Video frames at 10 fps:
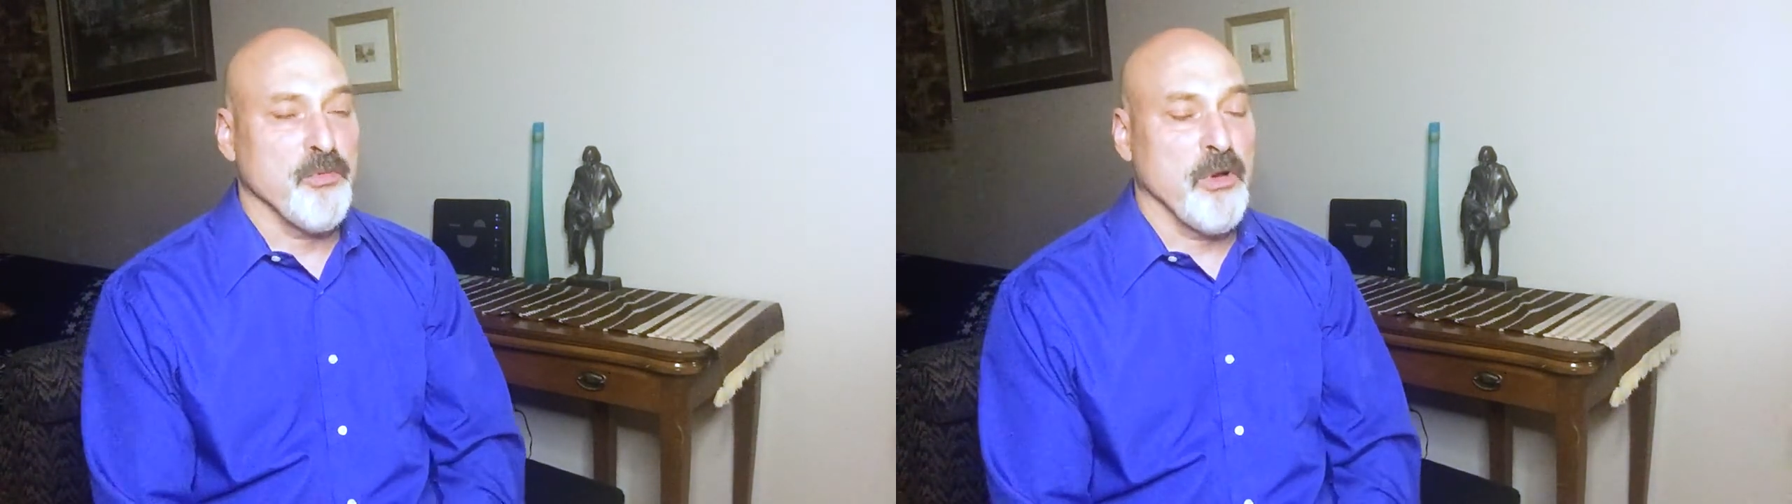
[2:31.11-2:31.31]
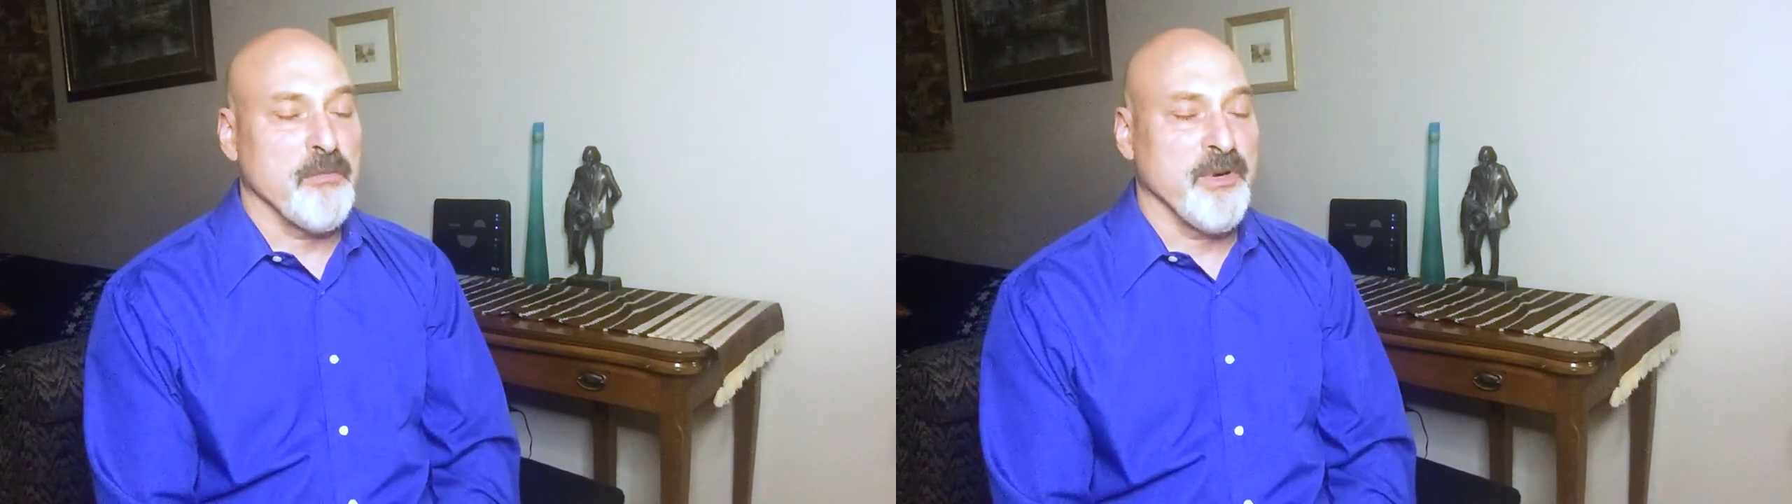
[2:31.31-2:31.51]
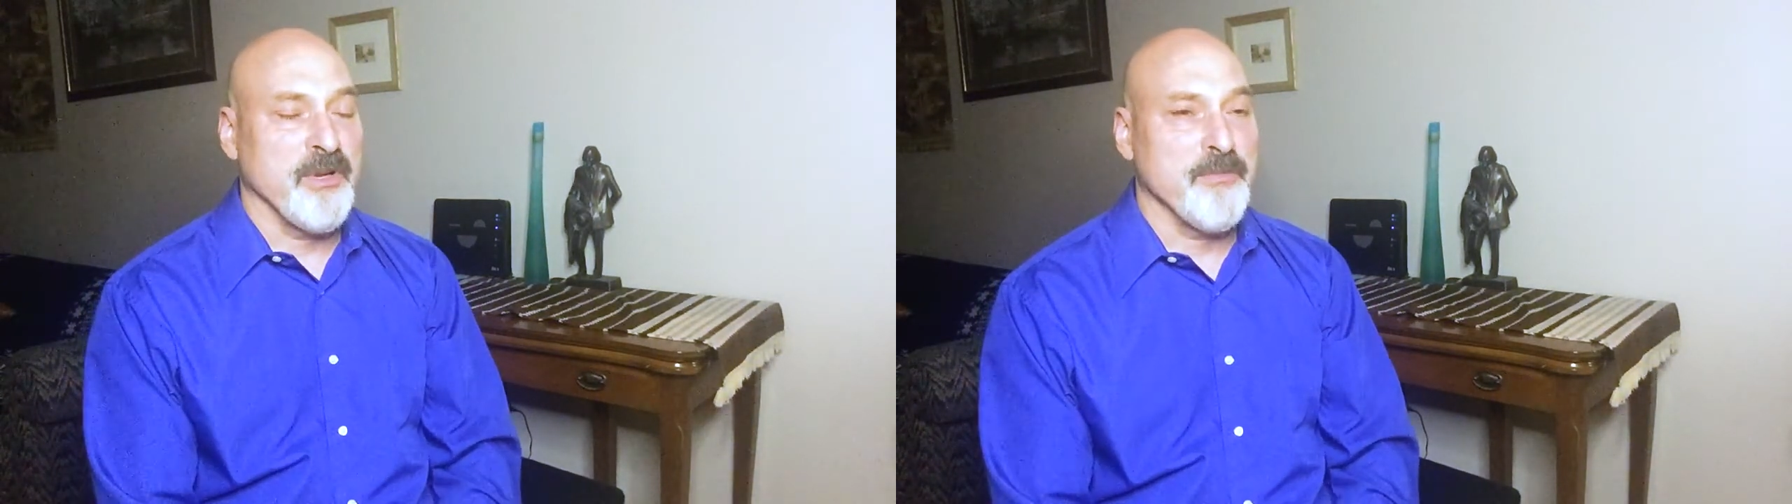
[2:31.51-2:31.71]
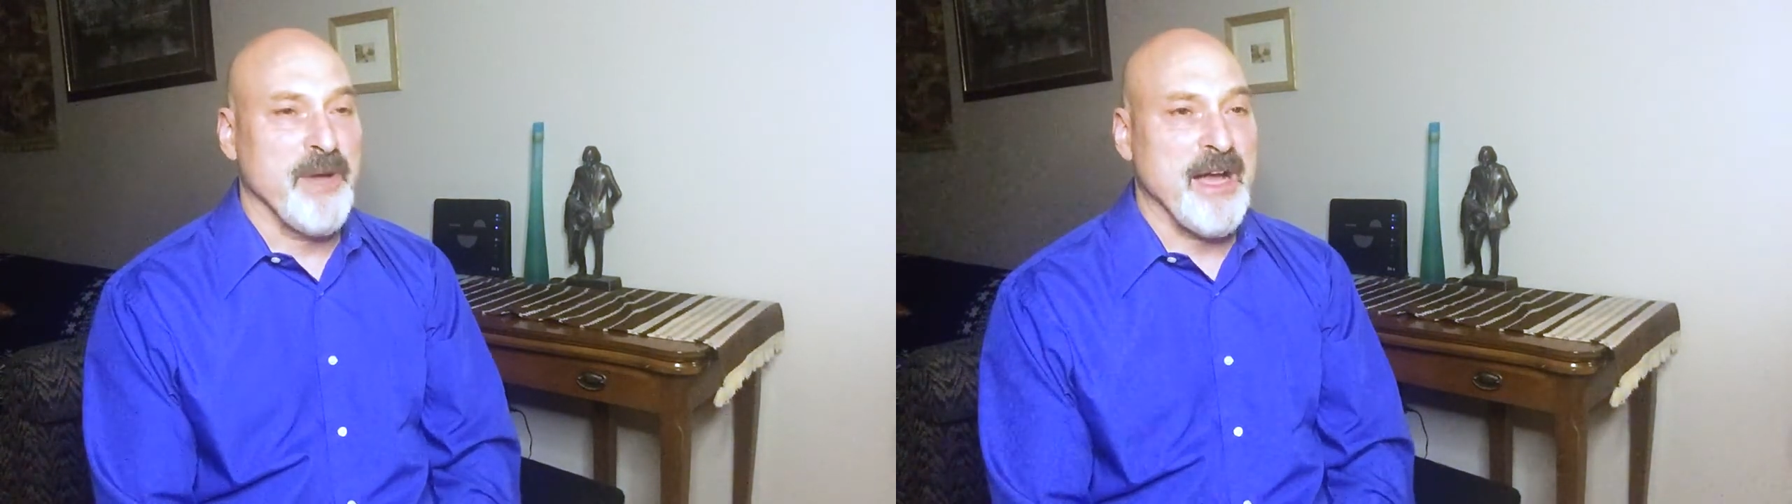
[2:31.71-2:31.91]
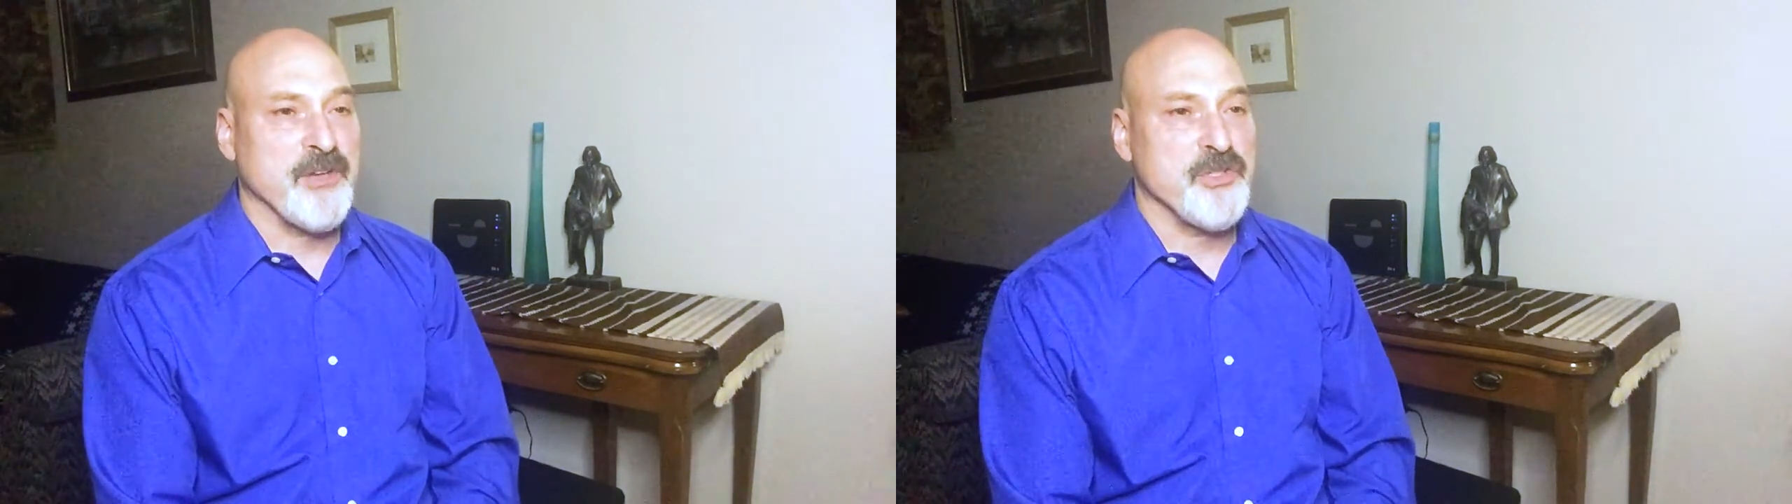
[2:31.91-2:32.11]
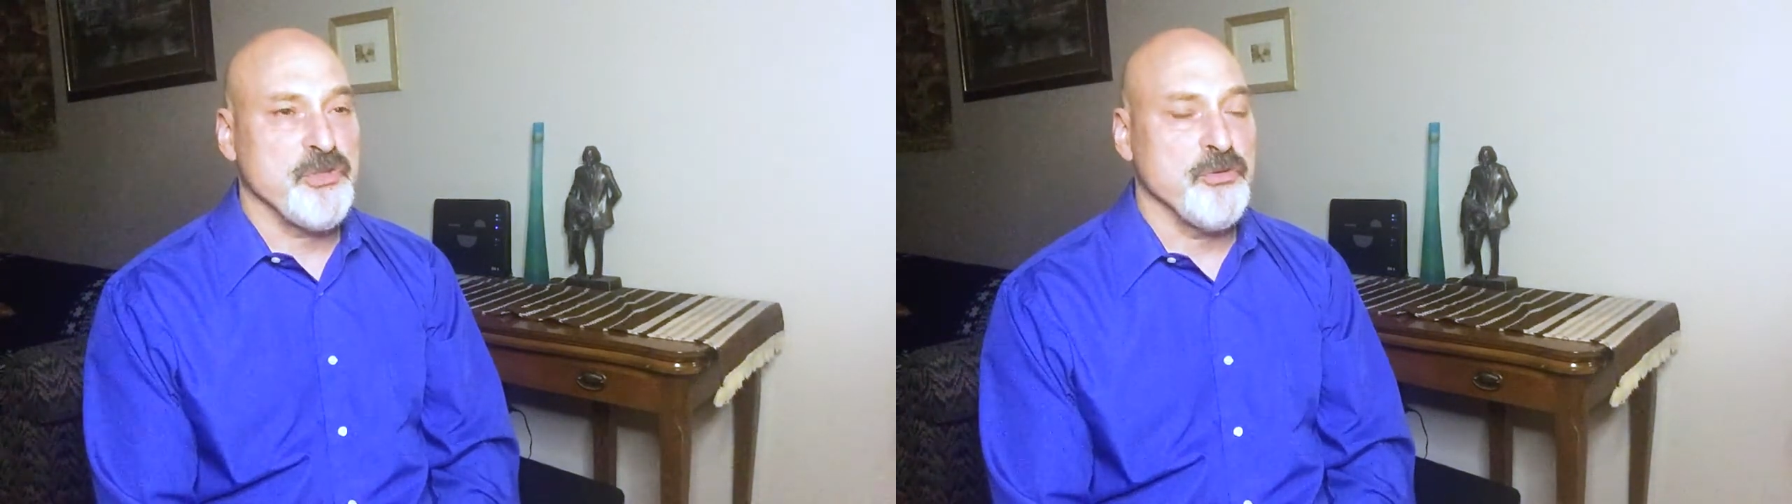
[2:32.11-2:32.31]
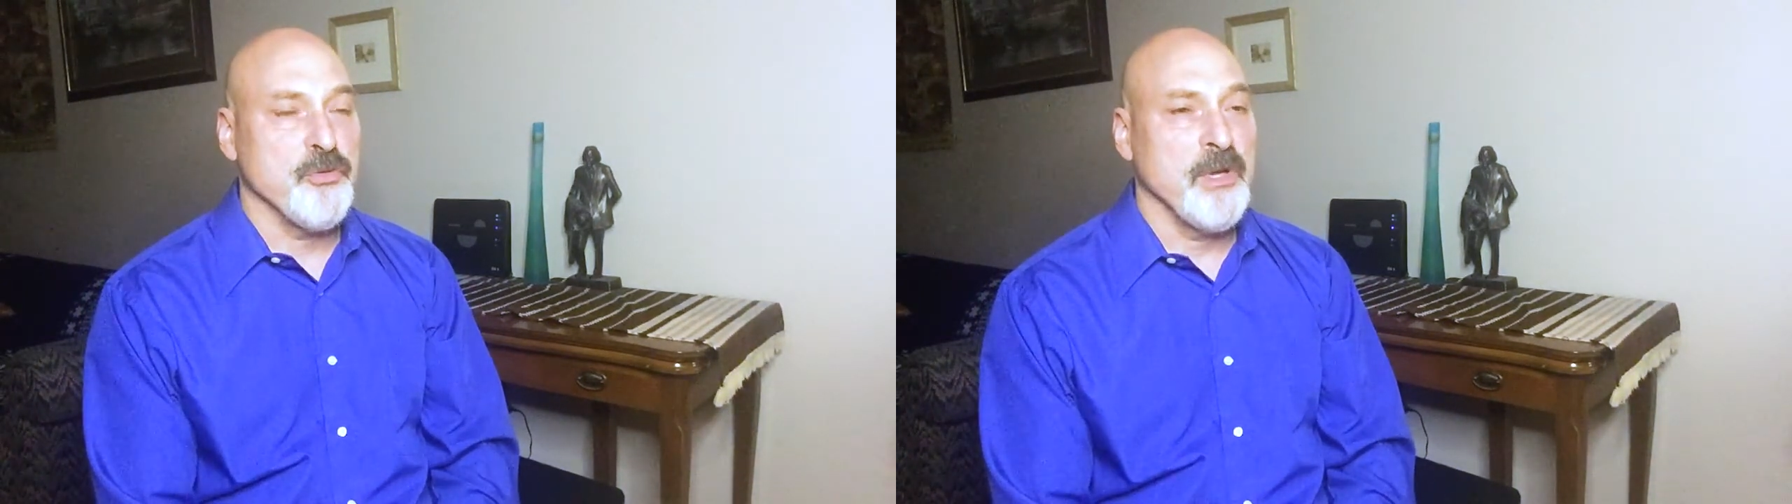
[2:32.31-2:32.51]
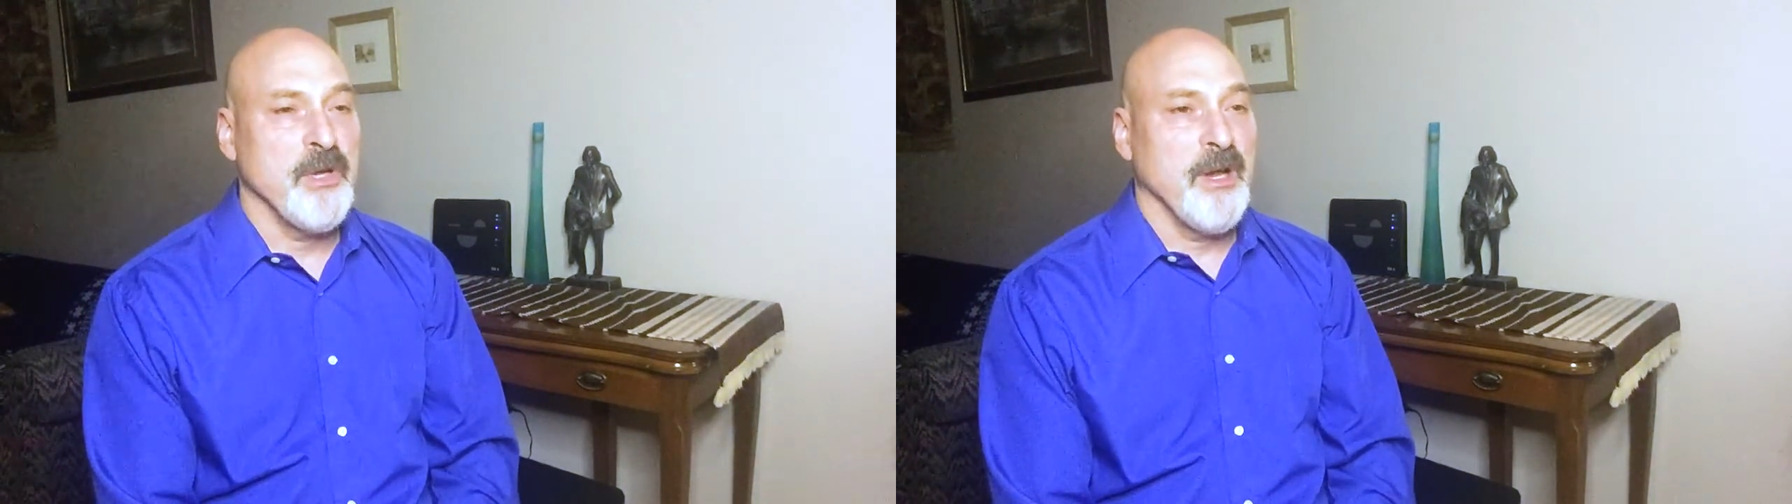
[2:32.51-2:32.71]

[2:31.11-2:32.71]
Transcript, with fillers: want to bring back to